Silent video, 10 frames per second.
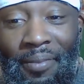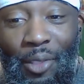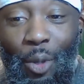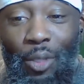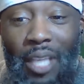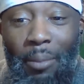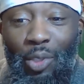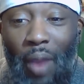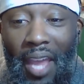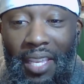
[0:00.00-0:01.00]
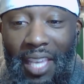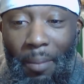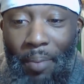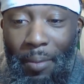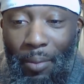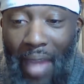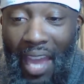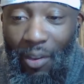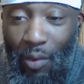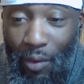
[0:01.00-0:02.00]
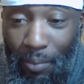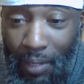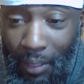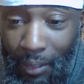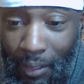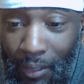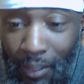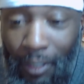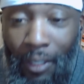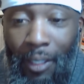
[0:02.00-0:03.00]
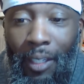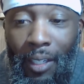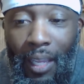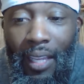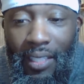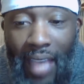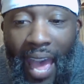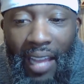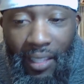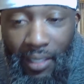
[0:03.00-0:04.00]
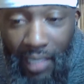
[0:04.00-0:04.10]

Usually I'm trying to get people that agree with me. Exactly.